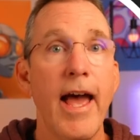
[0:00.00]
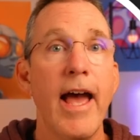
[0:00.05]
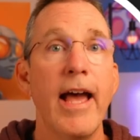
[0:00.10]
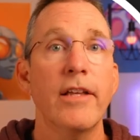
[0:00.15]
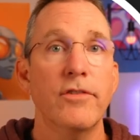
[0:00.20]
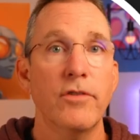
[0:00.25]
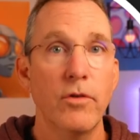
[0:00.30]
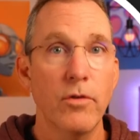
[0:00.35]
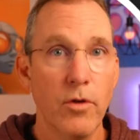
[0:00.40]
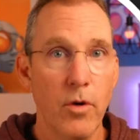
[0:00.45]

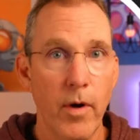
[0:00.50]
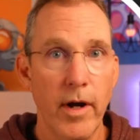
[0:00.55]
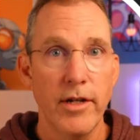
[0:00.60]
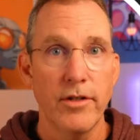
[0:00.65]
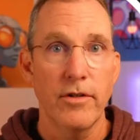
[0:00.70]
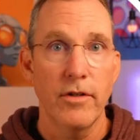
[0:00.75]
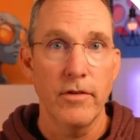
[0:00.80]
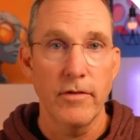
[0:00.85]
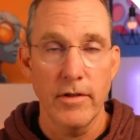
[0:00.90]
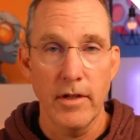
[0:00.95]
ask you
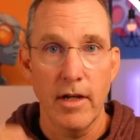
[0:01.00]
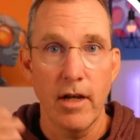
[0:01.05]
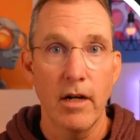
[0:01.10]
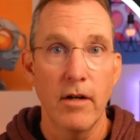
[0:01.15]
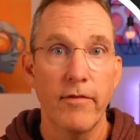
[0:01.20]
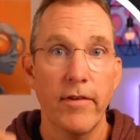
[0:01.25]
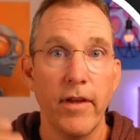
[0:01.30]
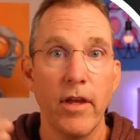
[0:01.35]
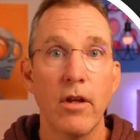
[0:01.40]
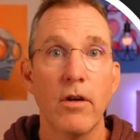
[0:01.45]
questions and
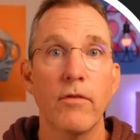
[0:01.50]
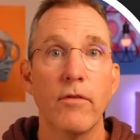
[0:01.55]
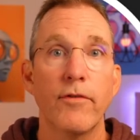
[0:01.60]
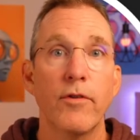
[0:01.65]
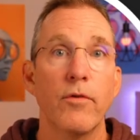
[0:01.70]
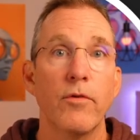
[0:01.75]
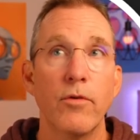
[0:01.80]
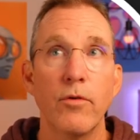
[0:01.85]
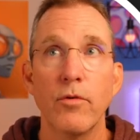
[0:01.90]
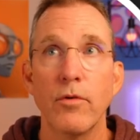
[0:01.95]
kind of
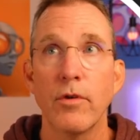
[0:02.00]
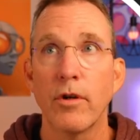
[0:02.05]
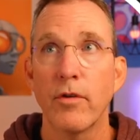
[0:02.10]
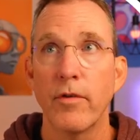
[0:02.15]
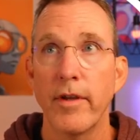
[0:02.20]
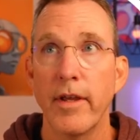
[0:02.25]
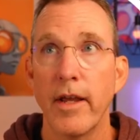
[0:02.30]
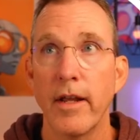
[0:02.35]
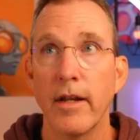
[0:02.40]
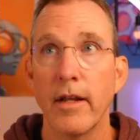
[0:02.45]
interview you to
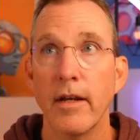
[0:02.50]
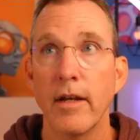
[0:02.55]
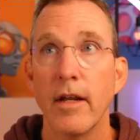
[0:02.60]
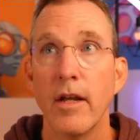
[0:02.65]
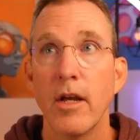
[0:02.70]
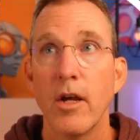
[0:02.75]
create it.